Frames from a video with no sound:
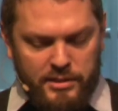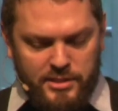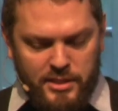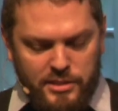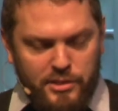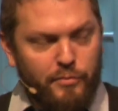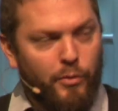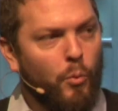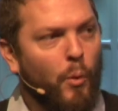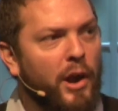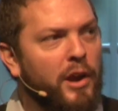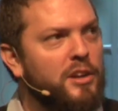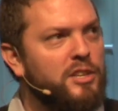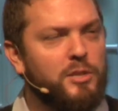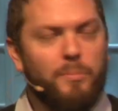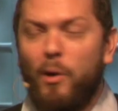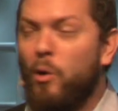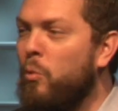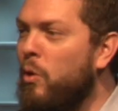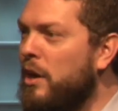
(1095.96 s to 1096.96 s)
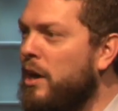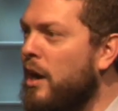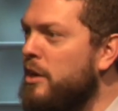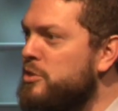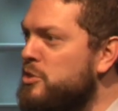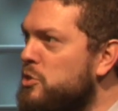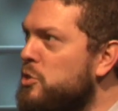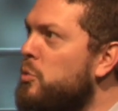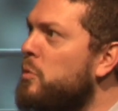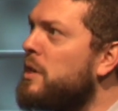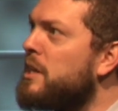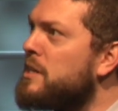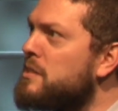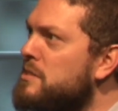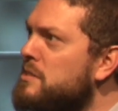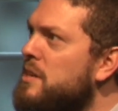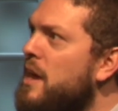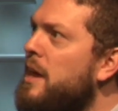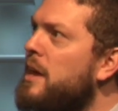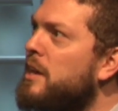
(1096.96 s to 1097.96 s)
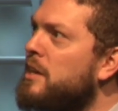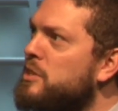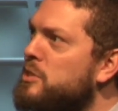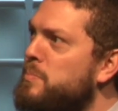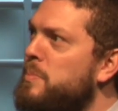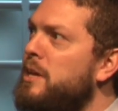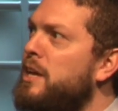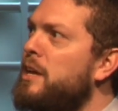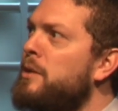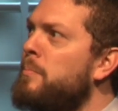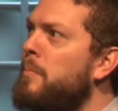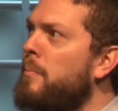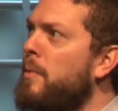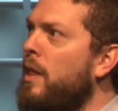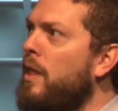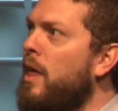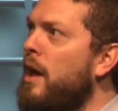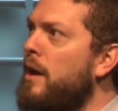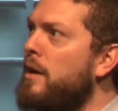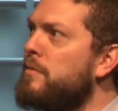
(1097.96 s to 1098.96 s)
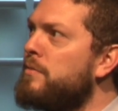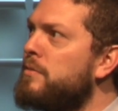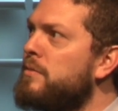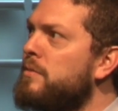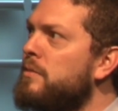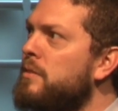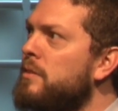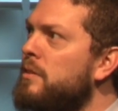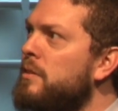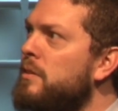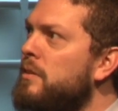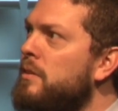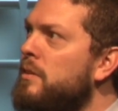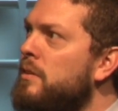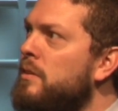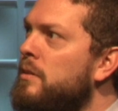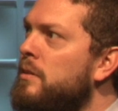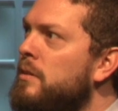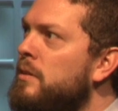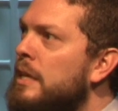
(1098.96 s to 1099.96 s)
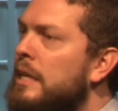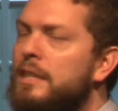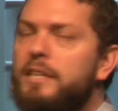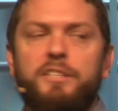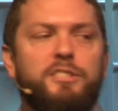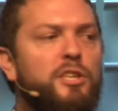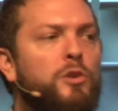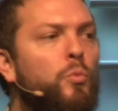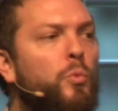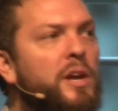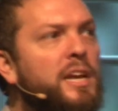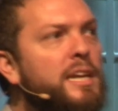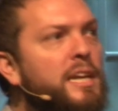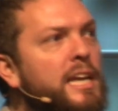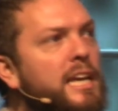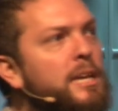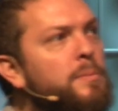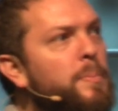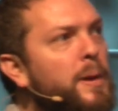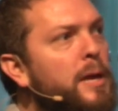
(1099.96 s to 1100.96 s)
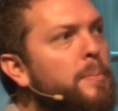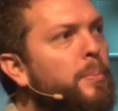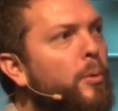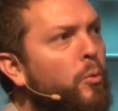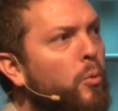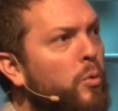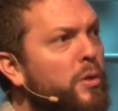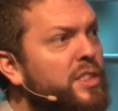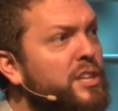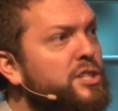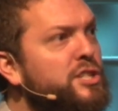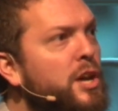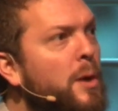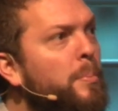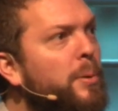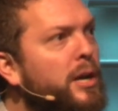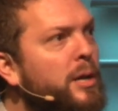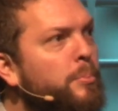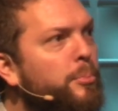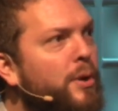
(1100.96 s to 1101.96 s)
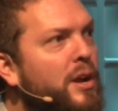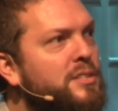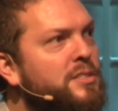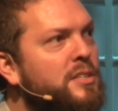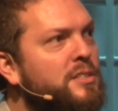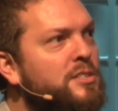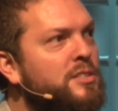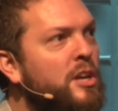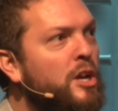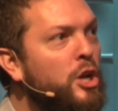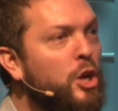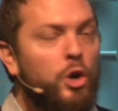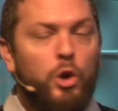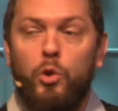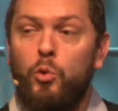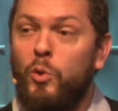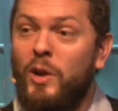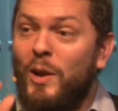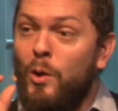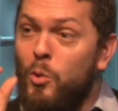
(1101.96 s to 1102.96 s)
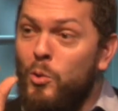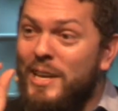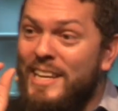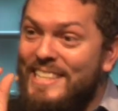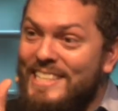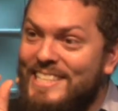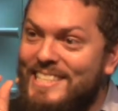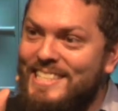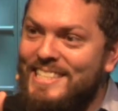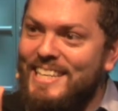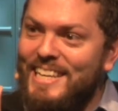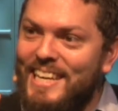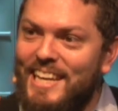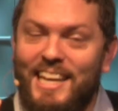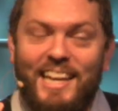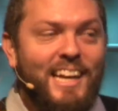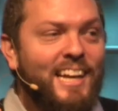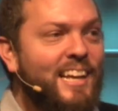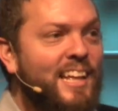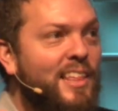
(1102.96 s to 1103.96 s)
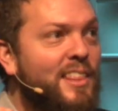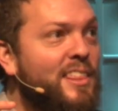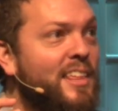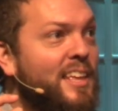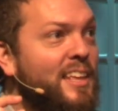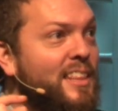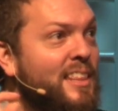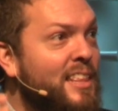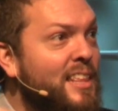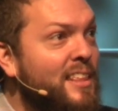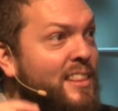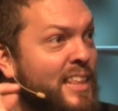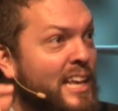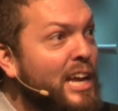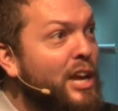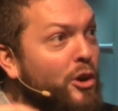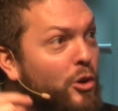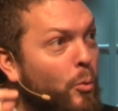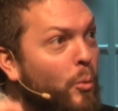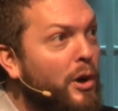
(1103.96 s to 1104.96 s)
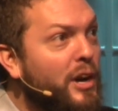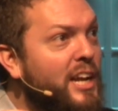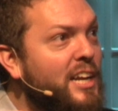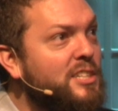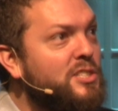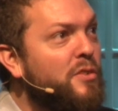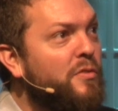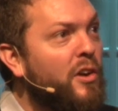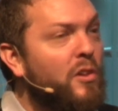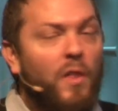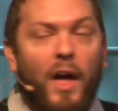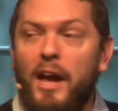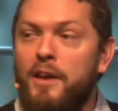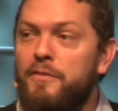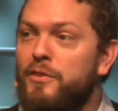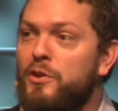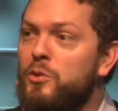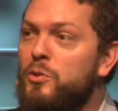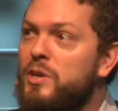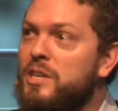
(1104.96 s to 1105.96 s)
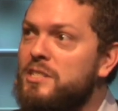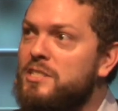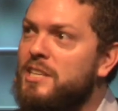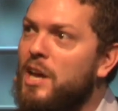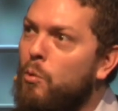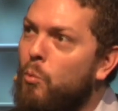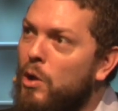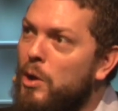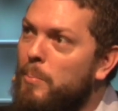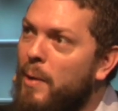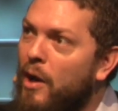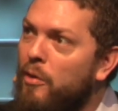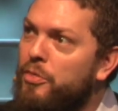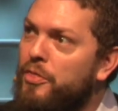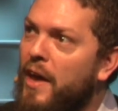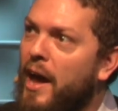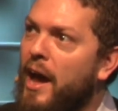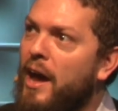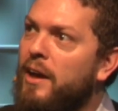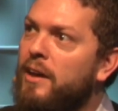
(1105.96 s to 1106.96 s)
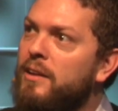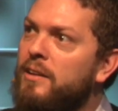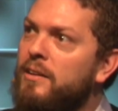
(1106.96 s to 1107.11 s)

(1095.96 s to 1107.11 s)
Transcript: sense of awareness about what God's doing and saying and speaking in my life. Listen, we need people with a shepherding presence who can see the inner workings of our life and who can say, "What about that?"